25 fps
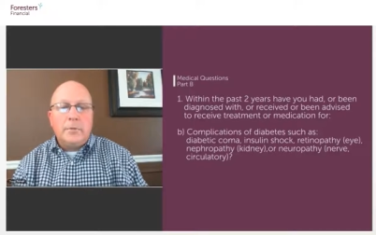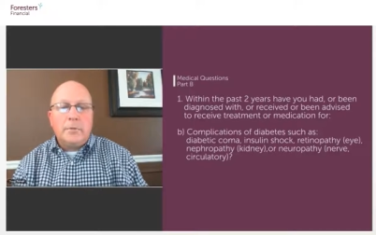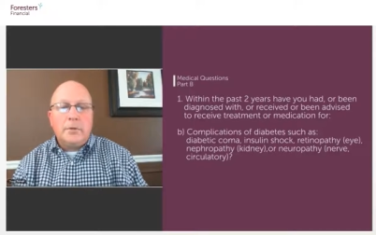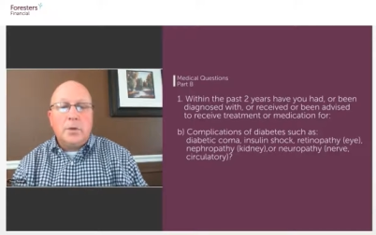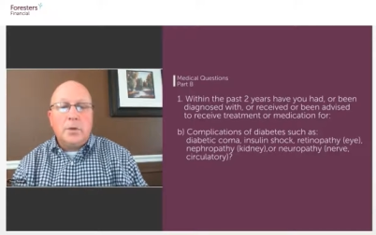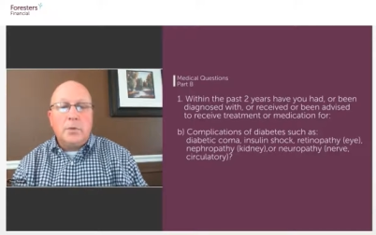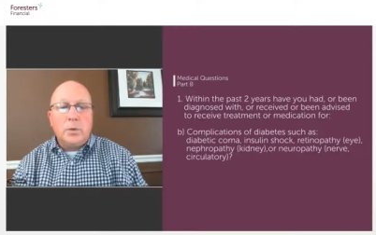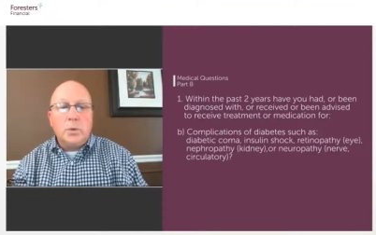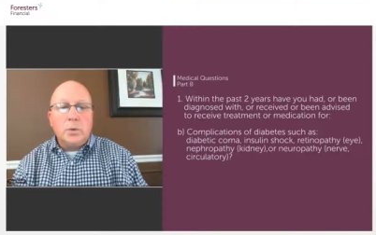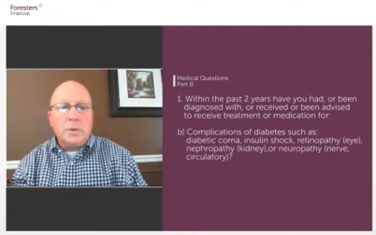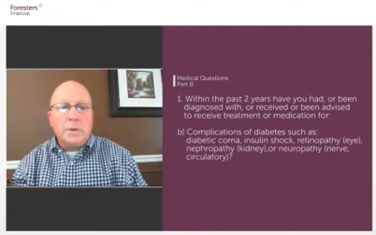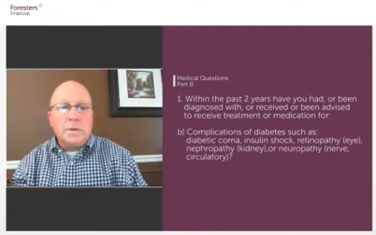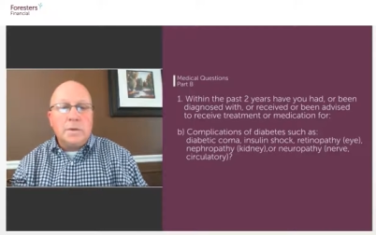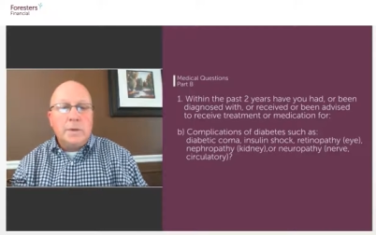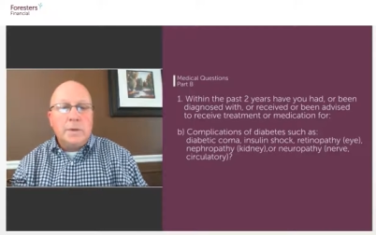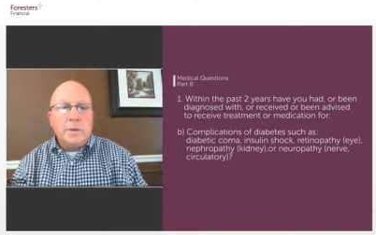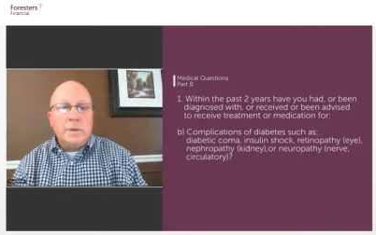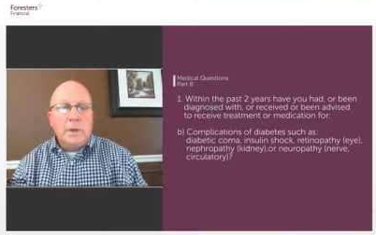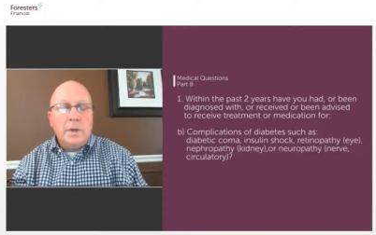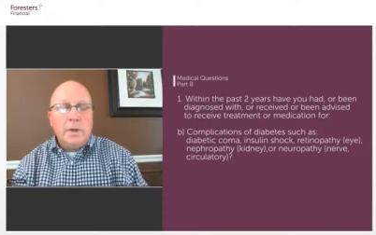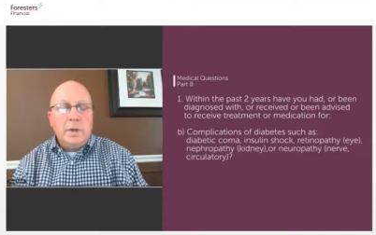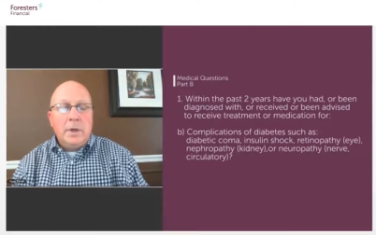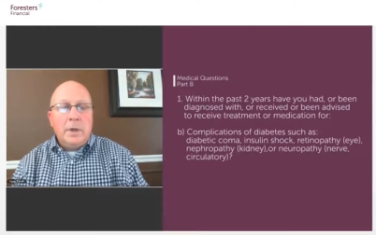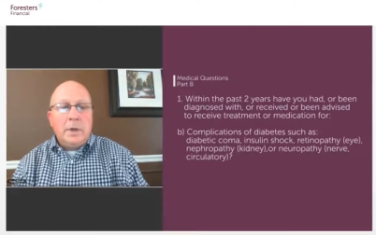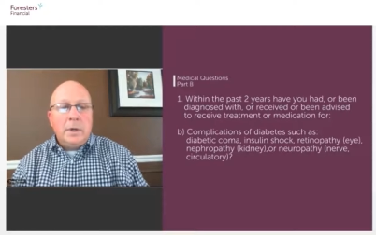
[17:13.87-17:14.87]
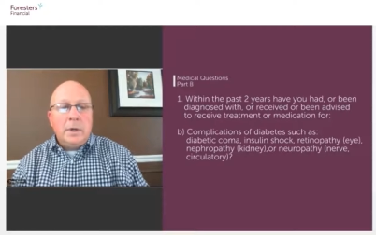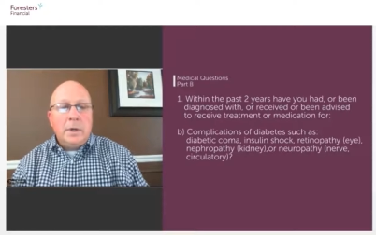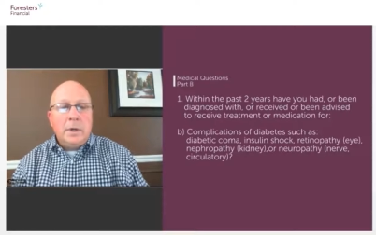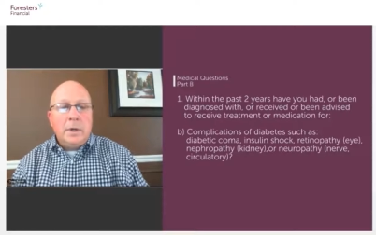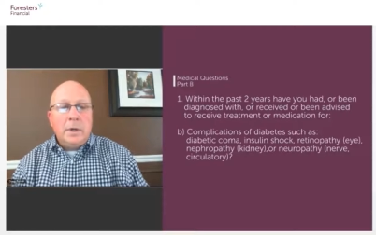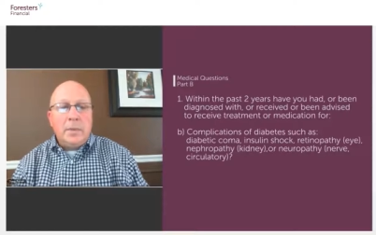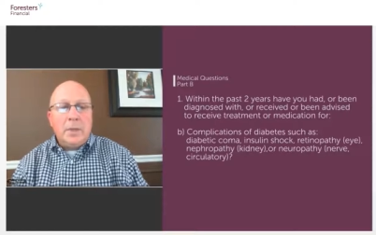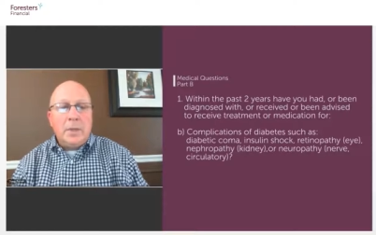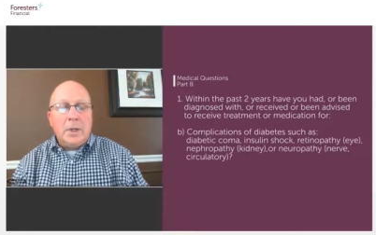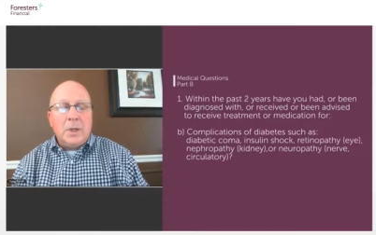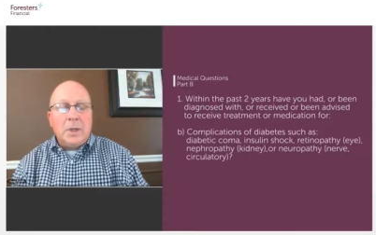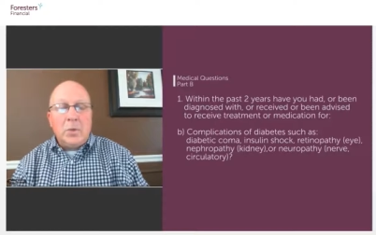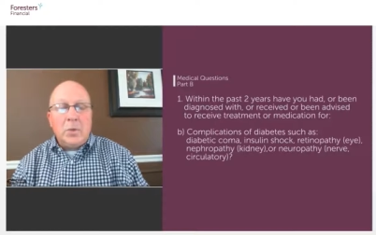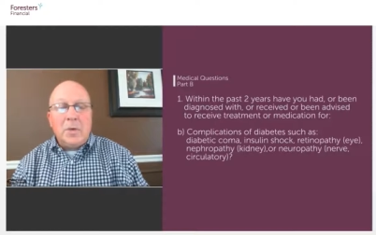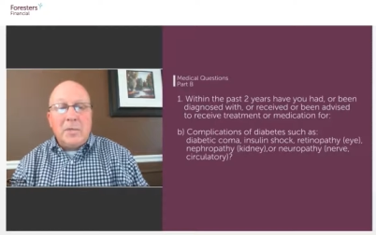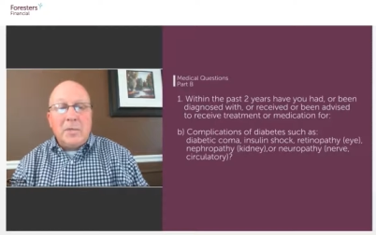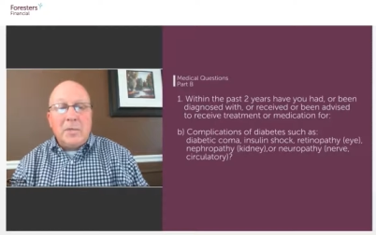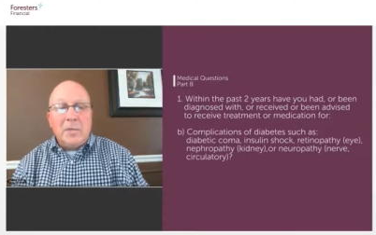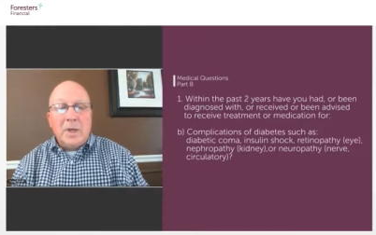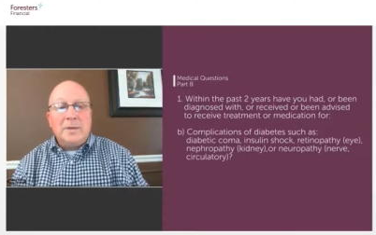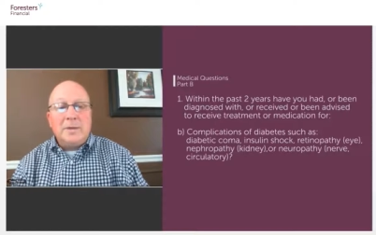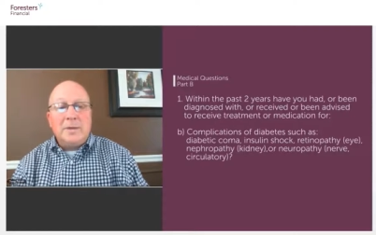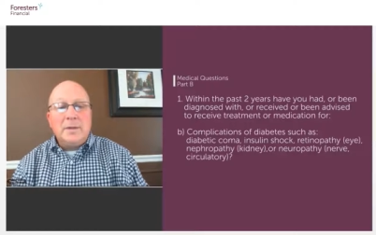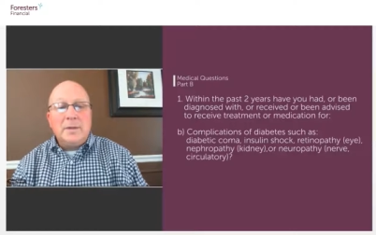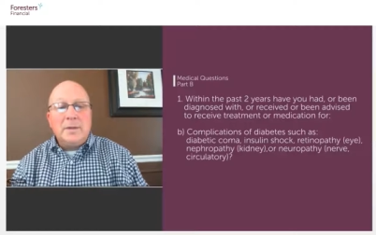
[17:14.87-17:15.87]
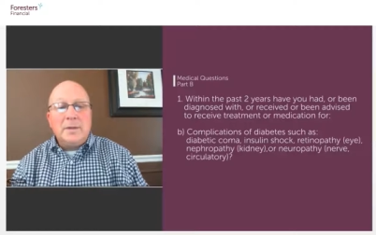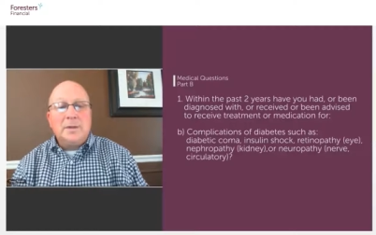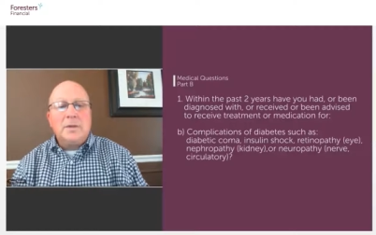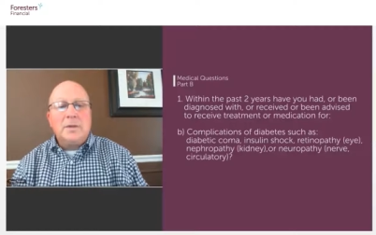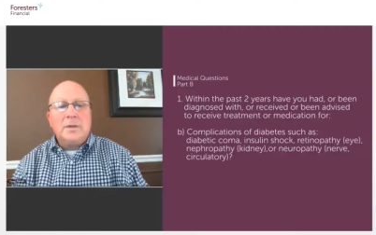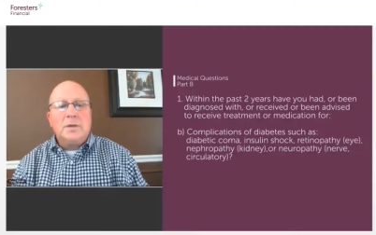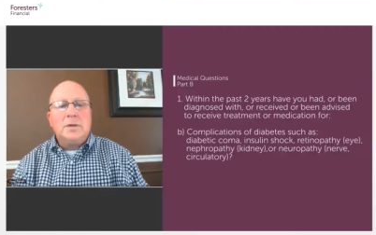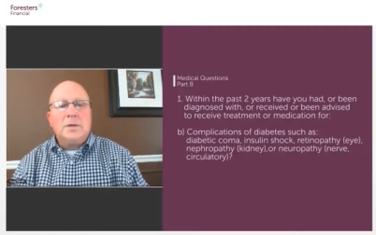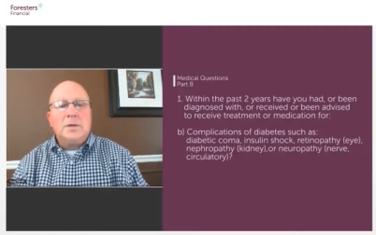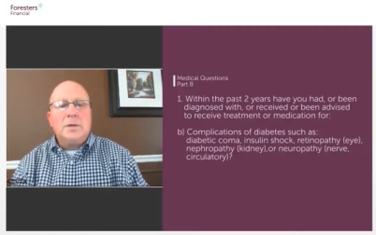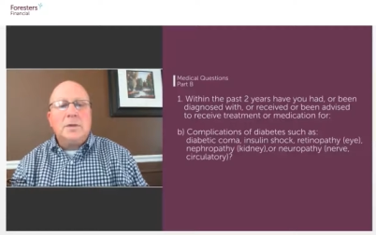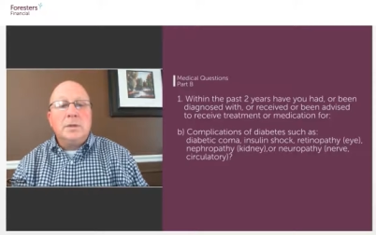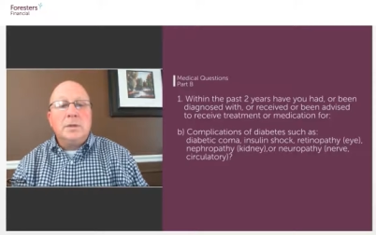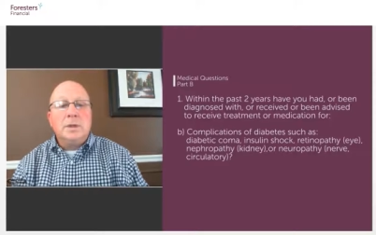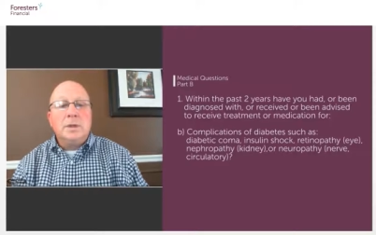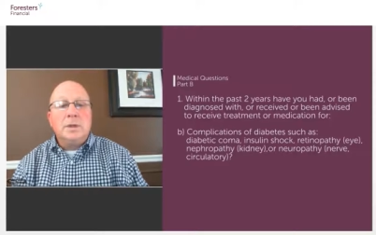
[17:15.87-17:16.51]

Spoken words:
drug rules, it will make the decision